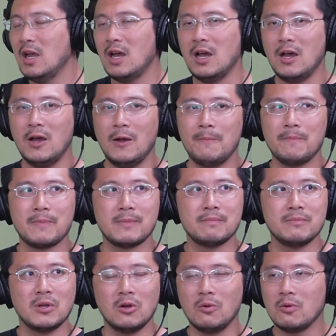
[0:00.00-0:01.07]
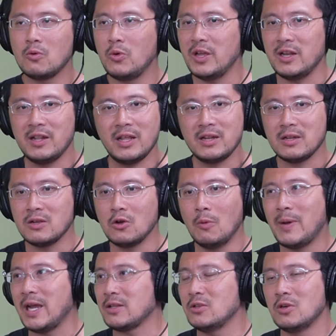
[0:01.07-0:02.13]
um, you know, quit and then go
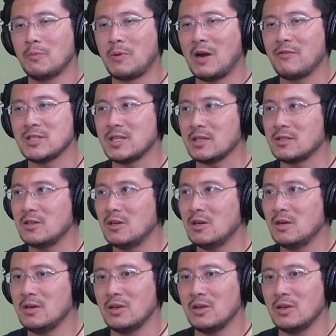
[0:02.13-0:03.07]
back to the private sector,